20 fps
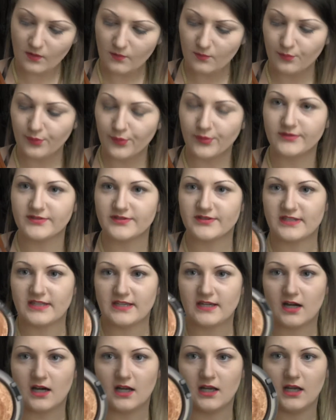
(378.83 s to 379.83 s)
bronzy
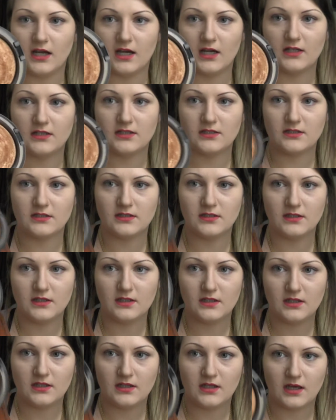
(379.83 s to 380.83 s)
colour,
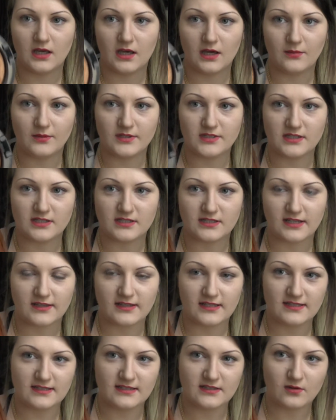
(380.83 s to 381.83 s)
which looks like
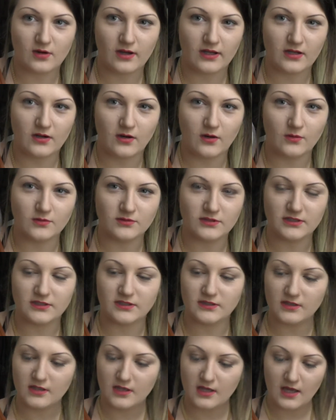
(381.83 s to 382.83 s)
this. It's quite
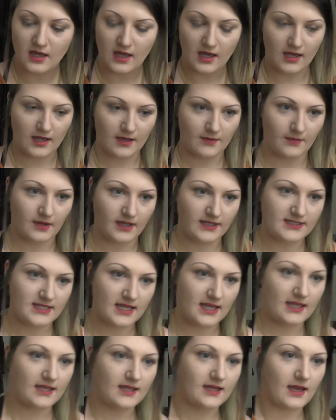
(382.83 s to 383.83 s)
golden. I
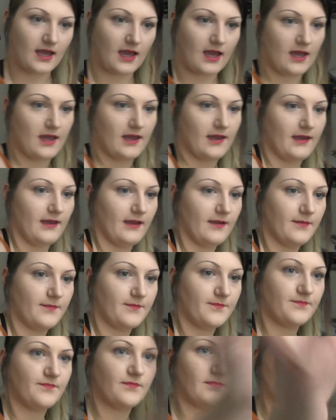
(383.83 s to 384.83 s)
take a
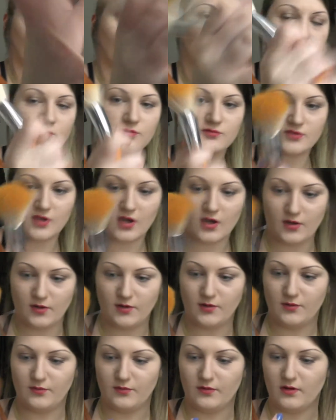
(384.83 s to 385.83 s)
Model's
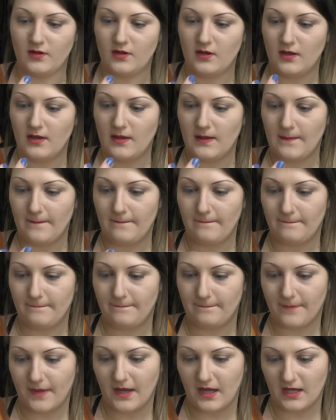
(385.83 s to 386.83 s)
Own
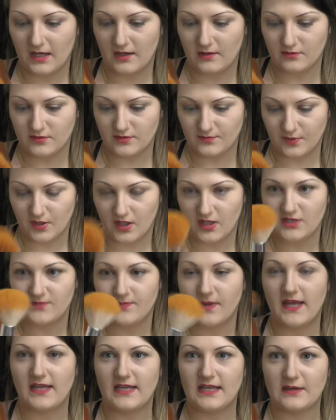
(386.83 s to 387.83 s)
powder brush, but
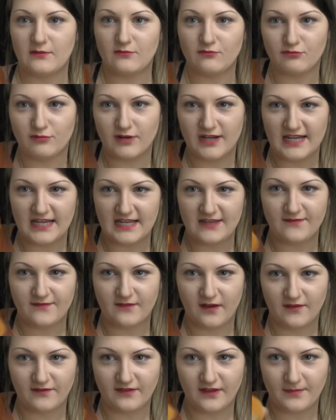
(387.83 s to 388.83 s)
any really
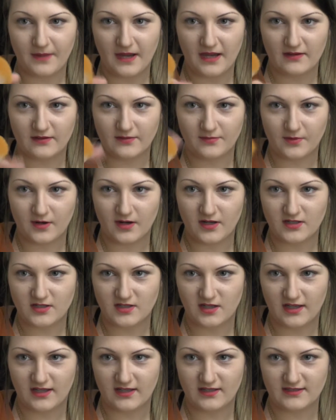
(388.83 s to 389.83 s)
fluffy powder brush,
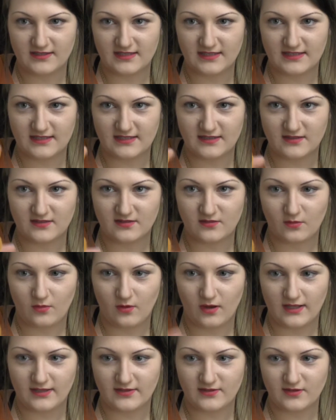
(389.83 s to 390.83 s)
like, because this is
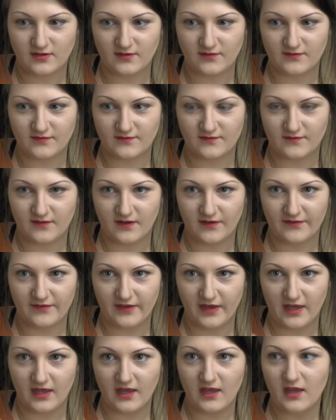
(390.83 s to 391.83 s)
quite soft and
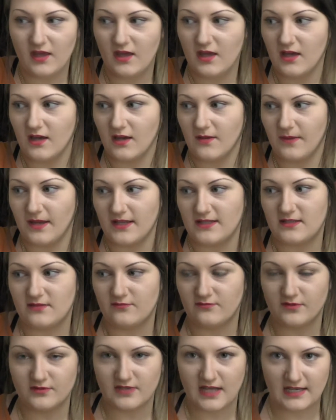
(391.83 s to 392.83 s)
fluffy compared to the
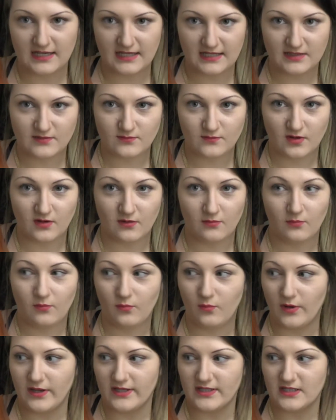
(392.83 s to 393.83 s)
Real Techniques one,
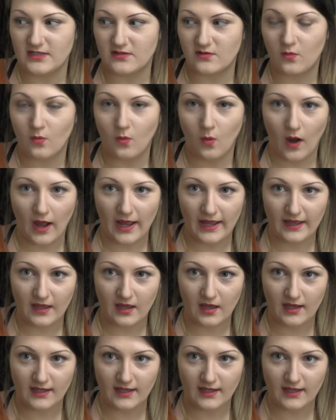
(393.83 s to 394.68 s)
which is quite